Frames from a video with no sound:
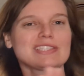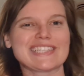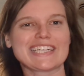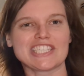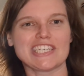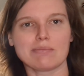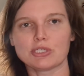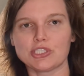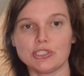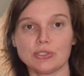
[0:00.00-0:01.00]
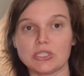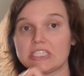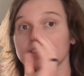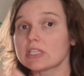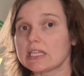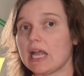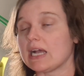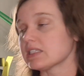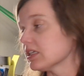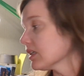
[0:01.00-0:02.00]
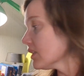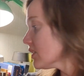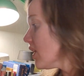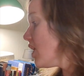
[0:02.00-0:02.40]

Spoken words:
selection number 2. These are the classics.